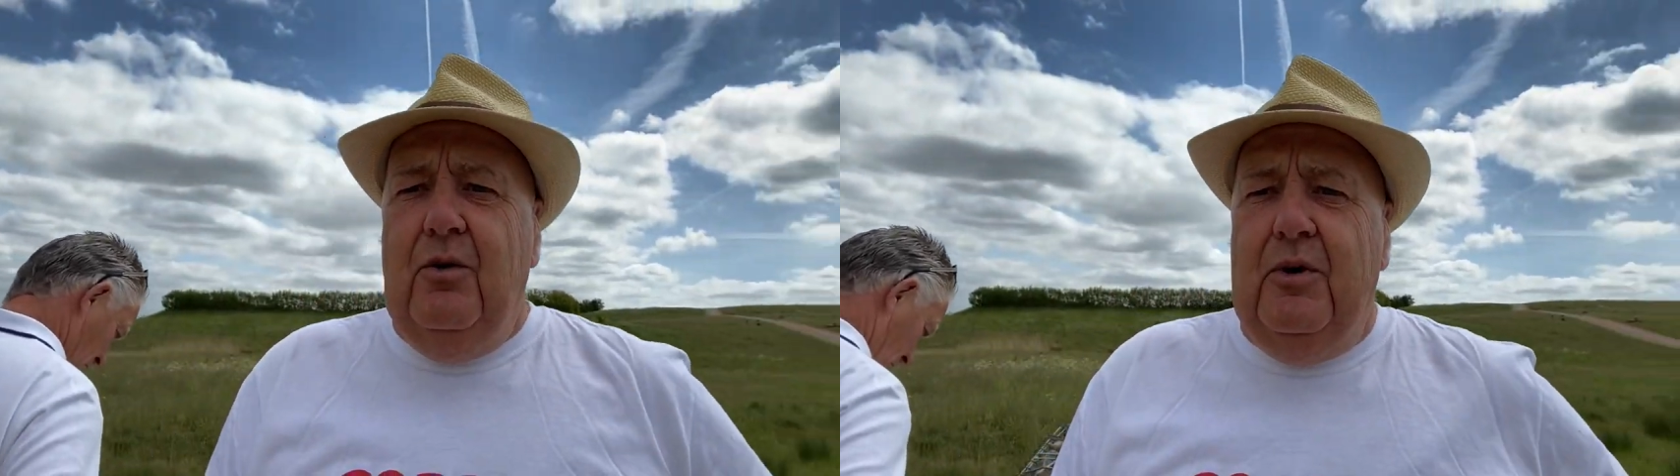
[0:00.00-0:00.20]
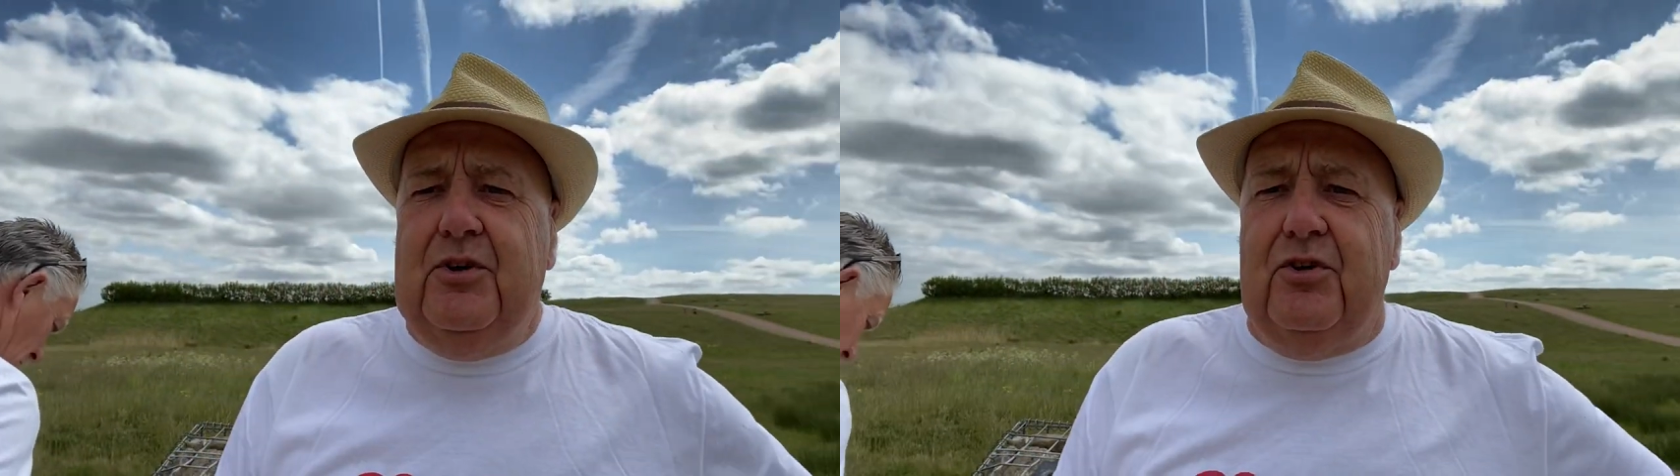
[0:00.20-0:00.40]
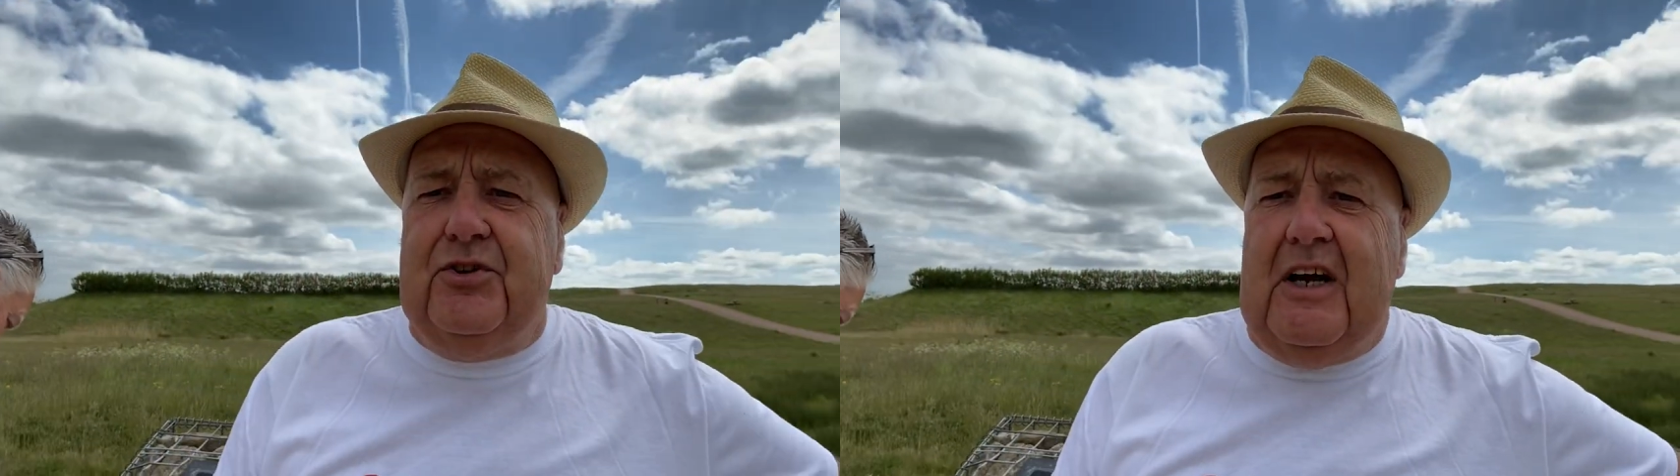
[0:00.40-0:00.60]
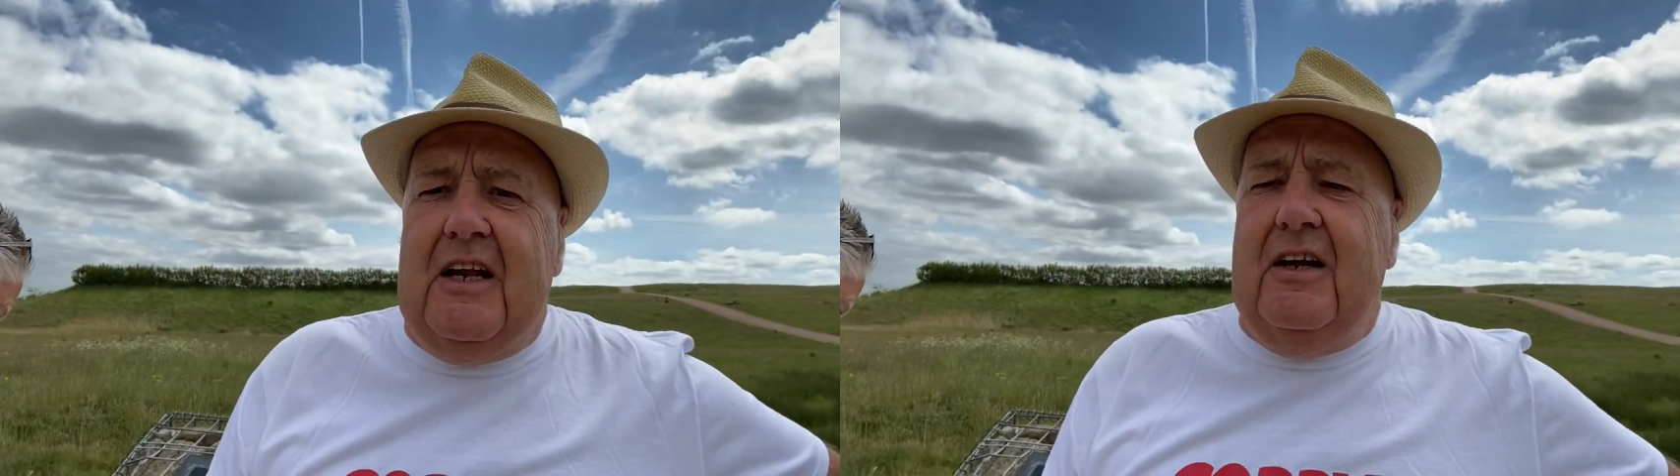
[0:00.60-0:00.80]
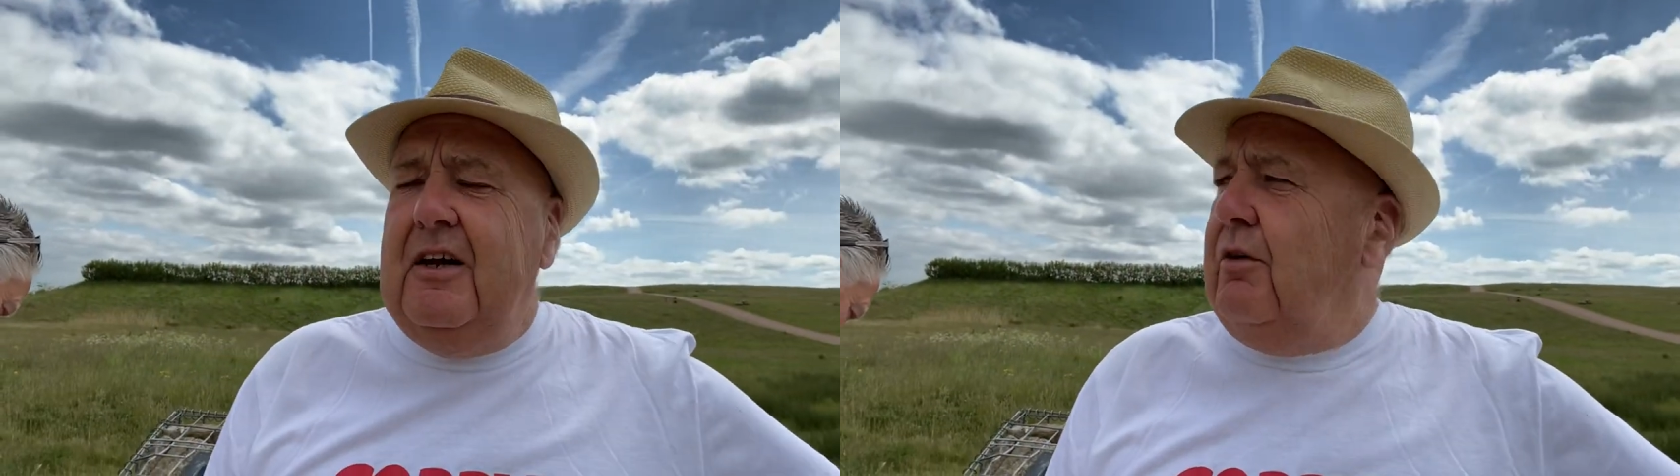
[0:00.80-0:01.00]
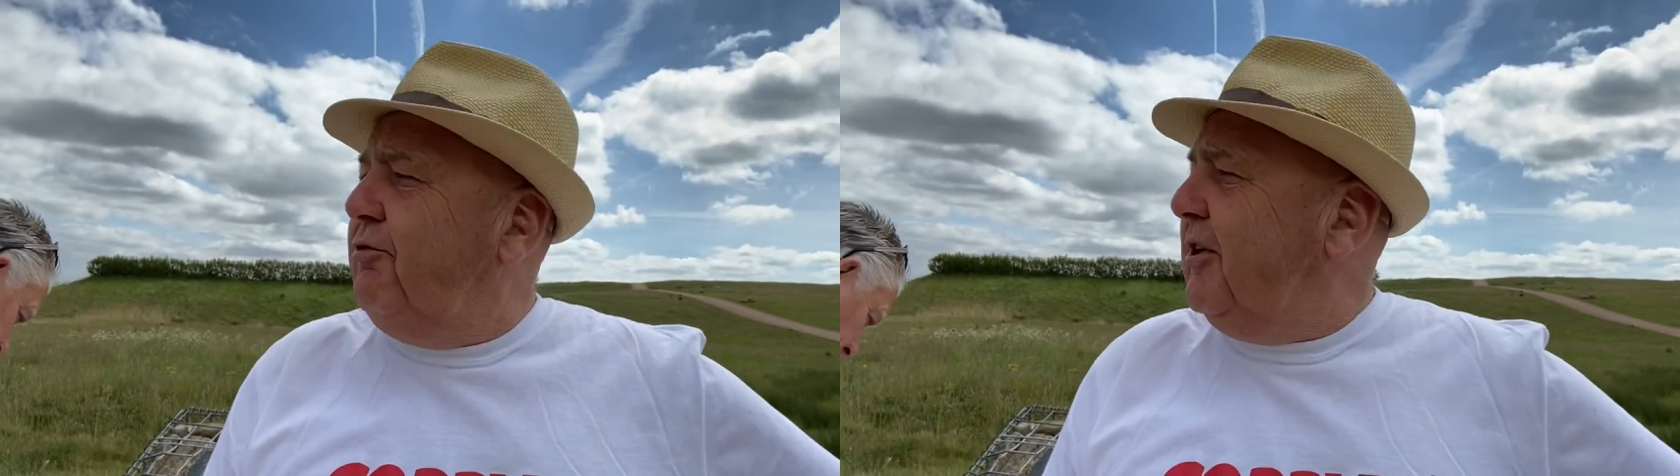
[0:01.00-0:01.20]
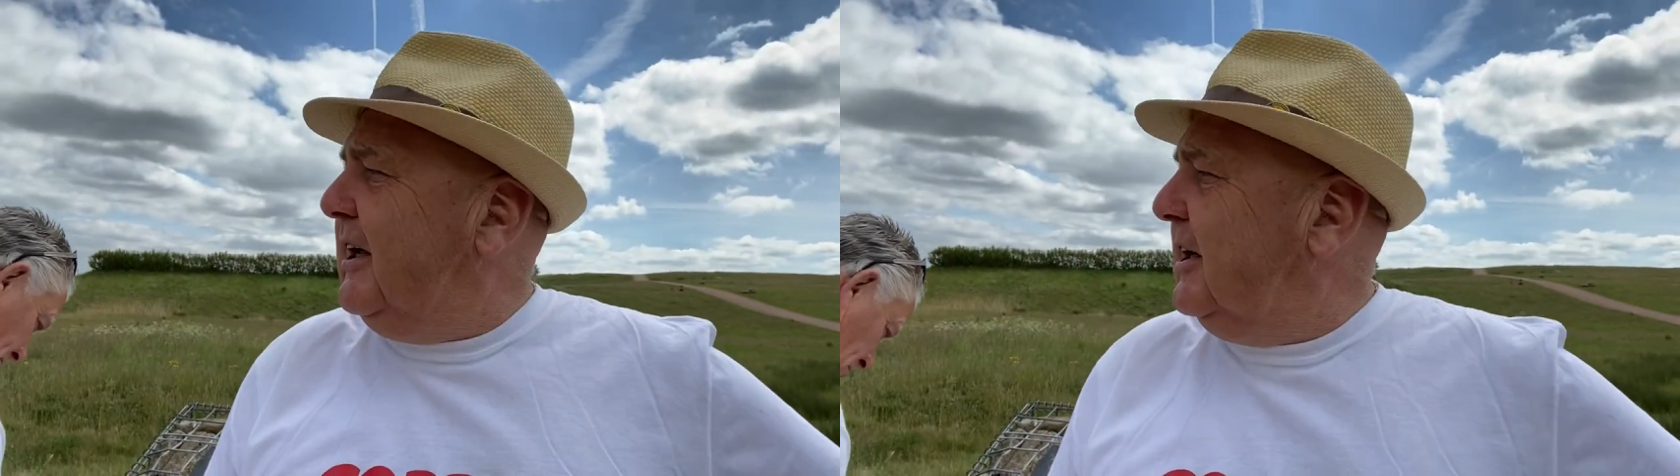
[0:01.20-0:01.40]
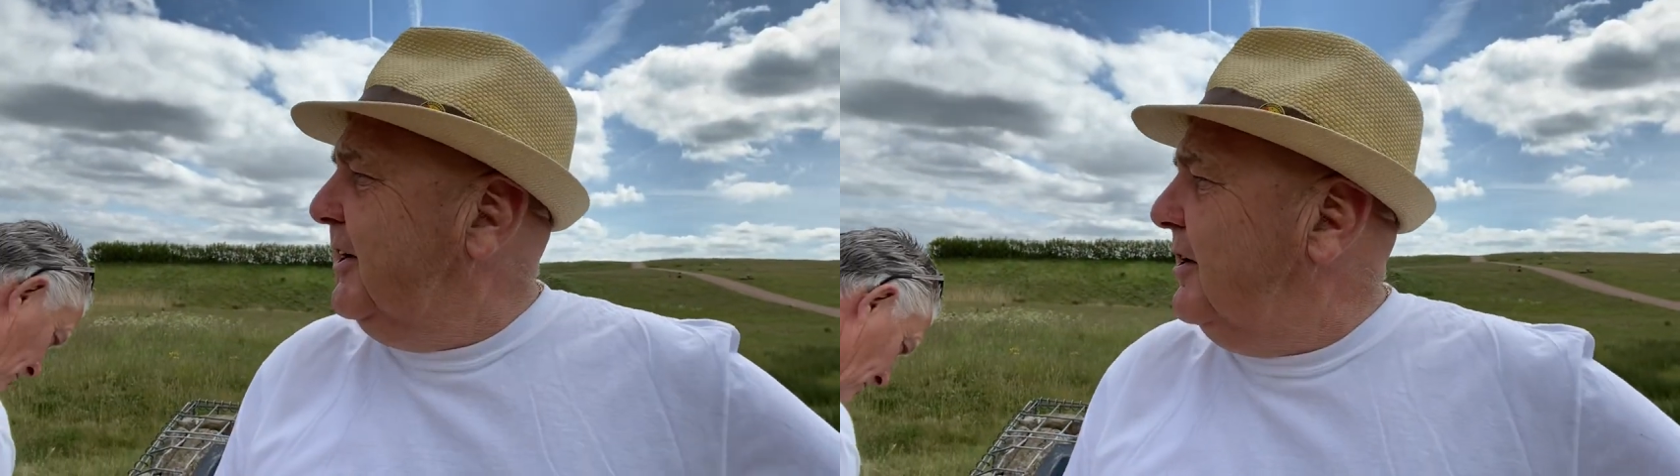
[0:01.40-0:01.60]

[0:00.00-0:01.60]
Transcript: We're just down at the old Frickley